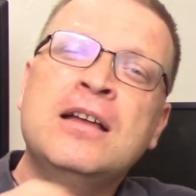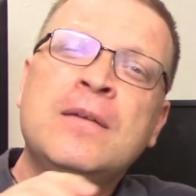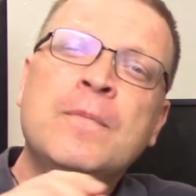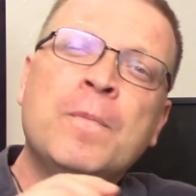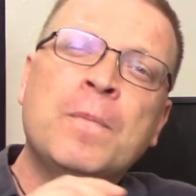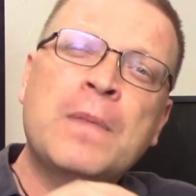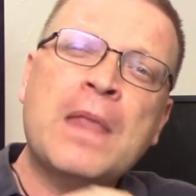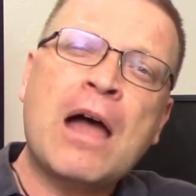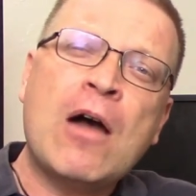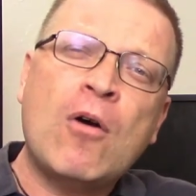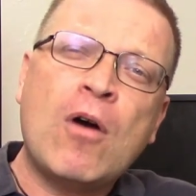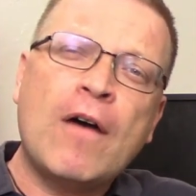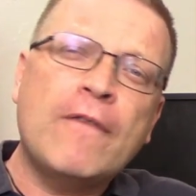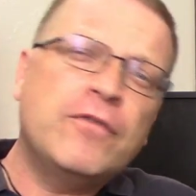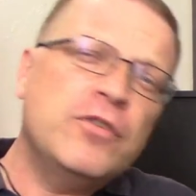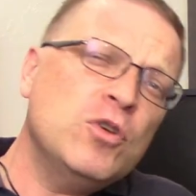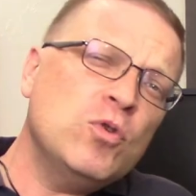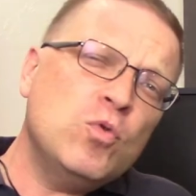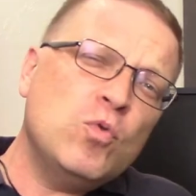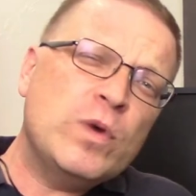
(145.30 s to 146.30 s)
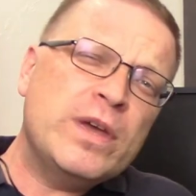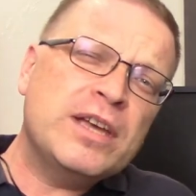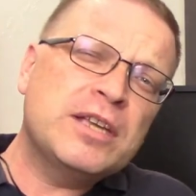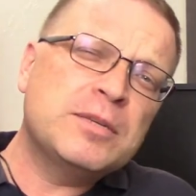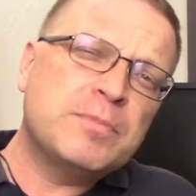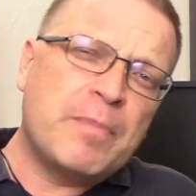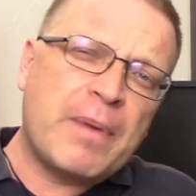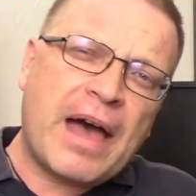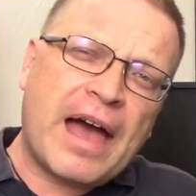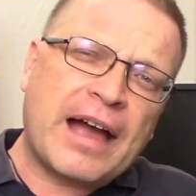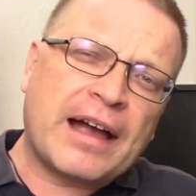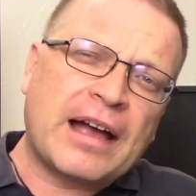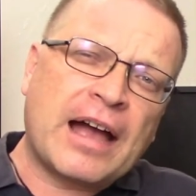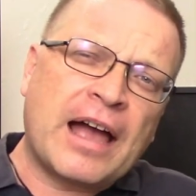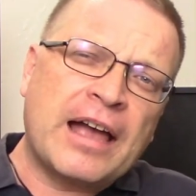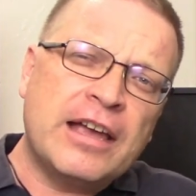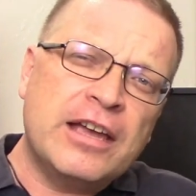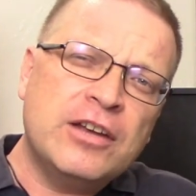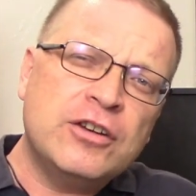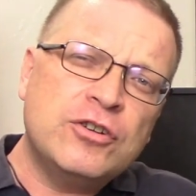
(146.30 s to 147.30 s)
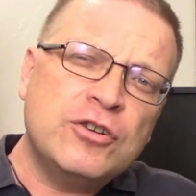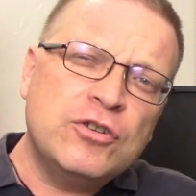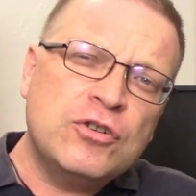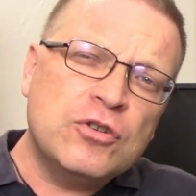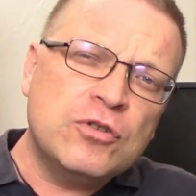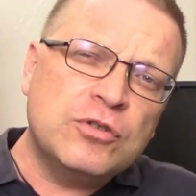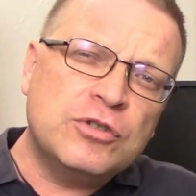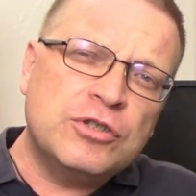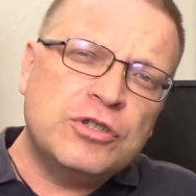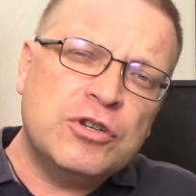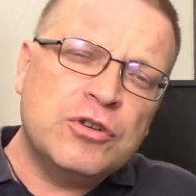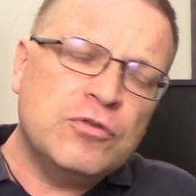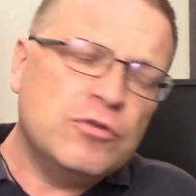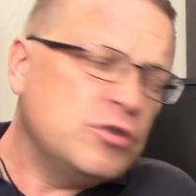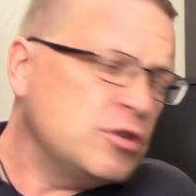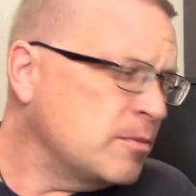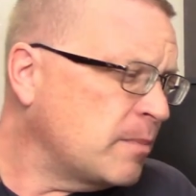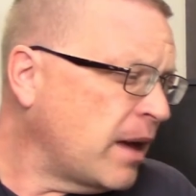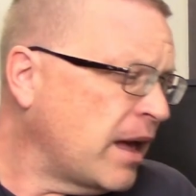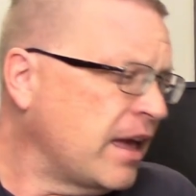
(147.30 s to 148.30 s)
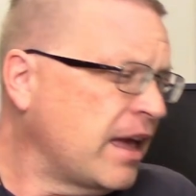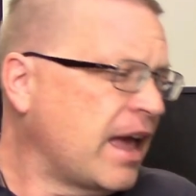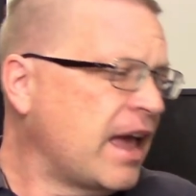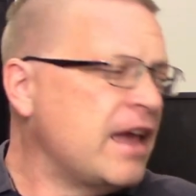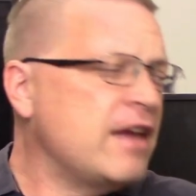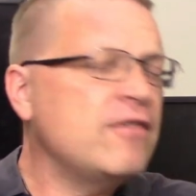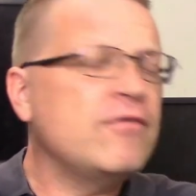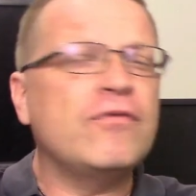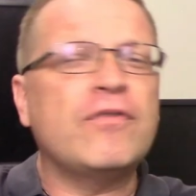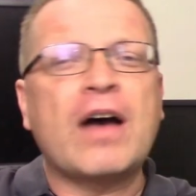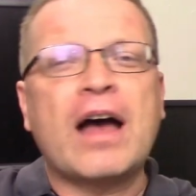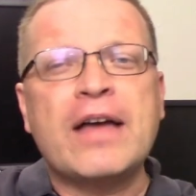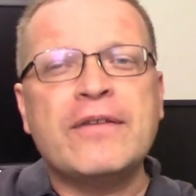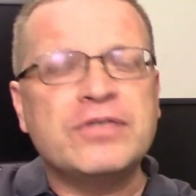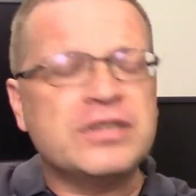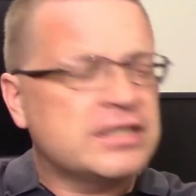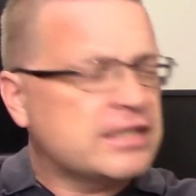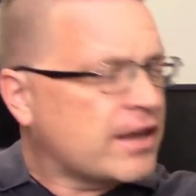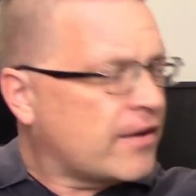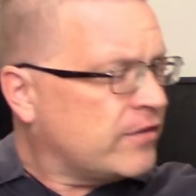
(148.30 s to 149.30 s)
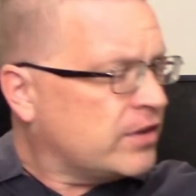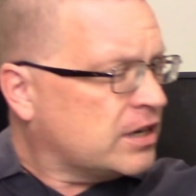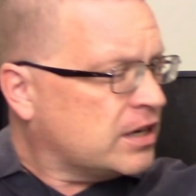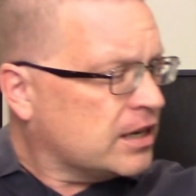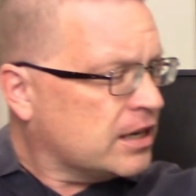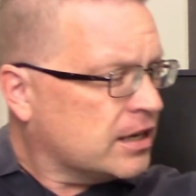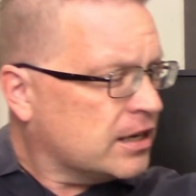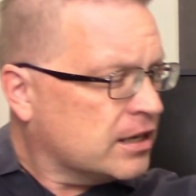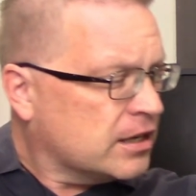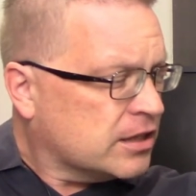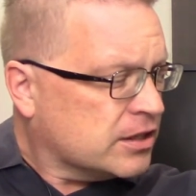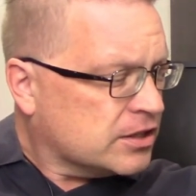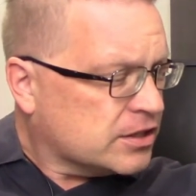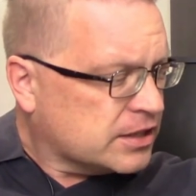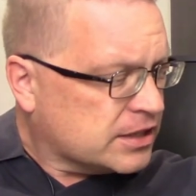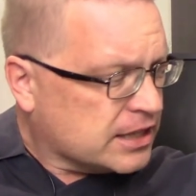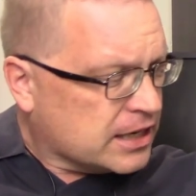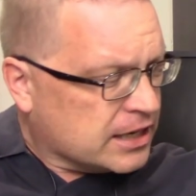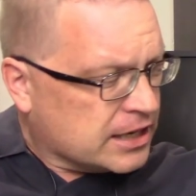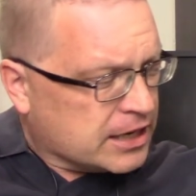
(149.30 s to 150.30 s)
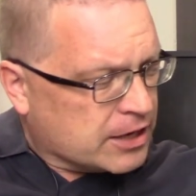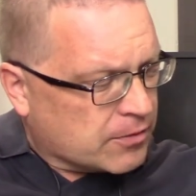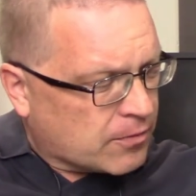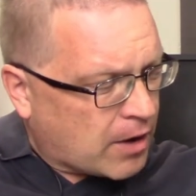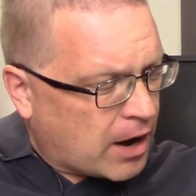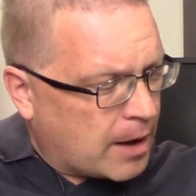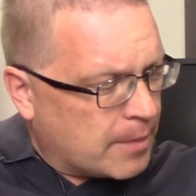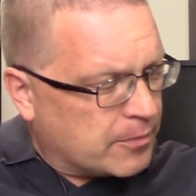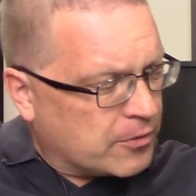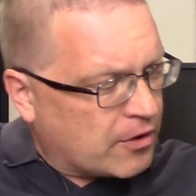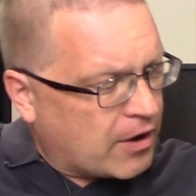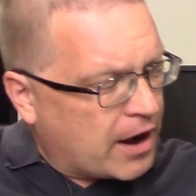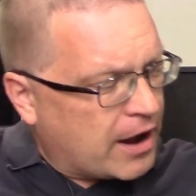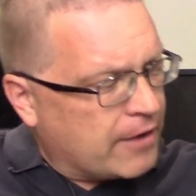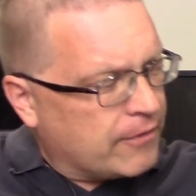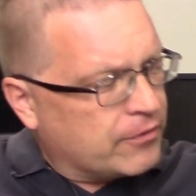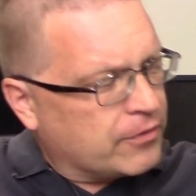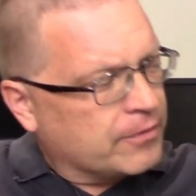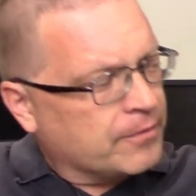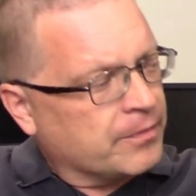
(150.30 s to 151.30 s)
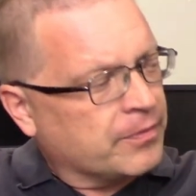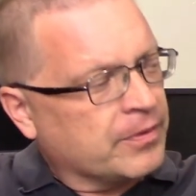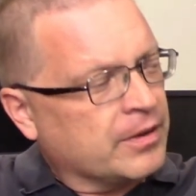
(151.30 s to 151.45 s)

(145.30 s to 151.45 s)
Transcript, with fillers: Now, a few weeks back, I introduced you to my A570 CD-ROM drive.